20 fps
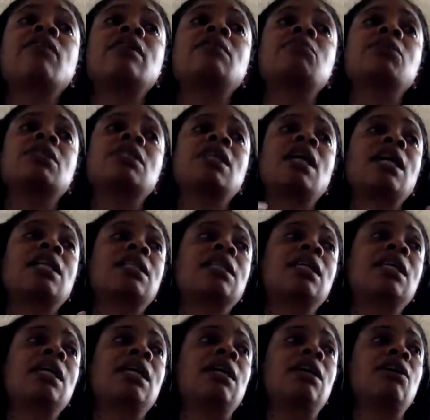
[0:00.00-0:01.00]
and
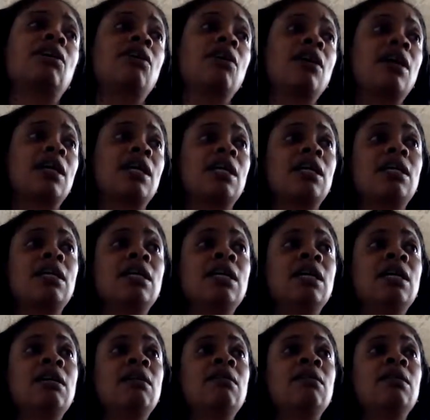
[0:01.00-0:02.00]
protected and guarded
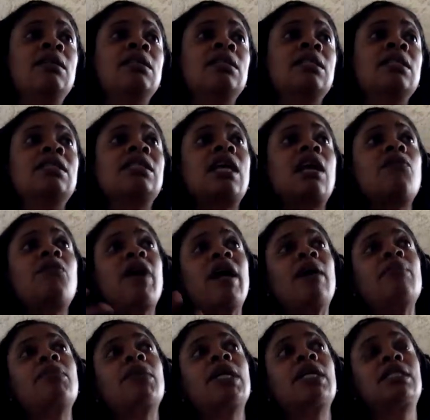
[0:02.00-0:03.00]
the same way
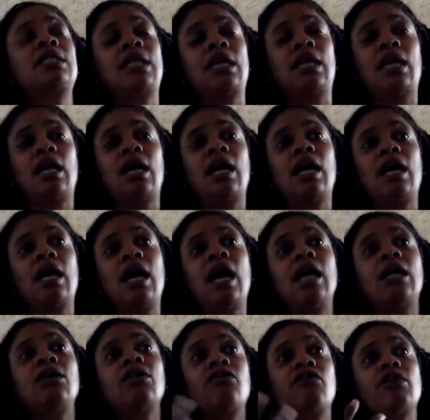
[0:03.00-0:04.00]
I meditate.
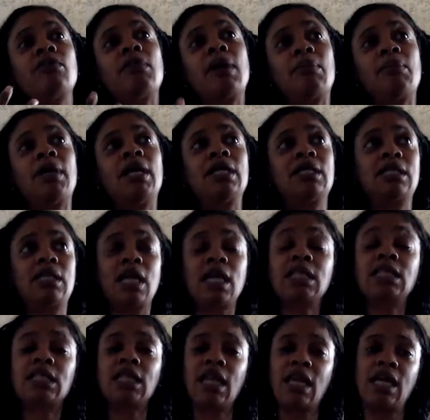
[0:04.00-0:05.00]
I look for my
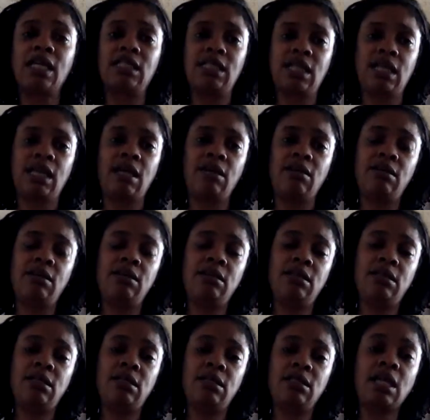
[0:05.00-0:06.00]
meditation as
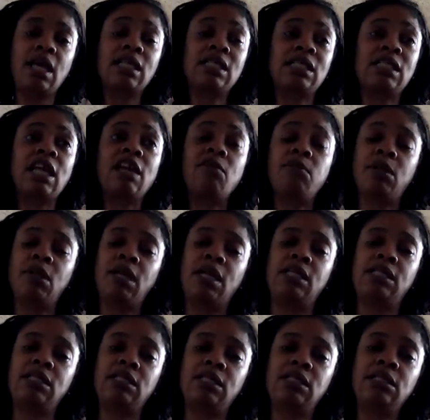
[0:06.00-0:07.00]
that safe
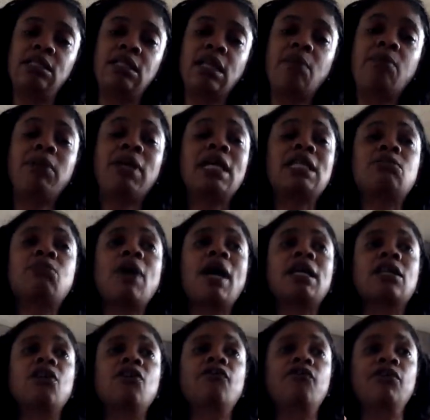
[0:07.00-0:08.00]
place, that place where
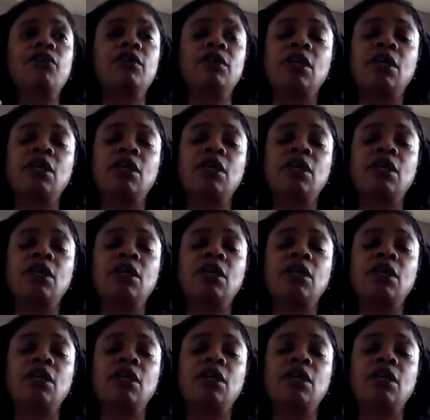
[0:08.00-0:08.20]
I don't feel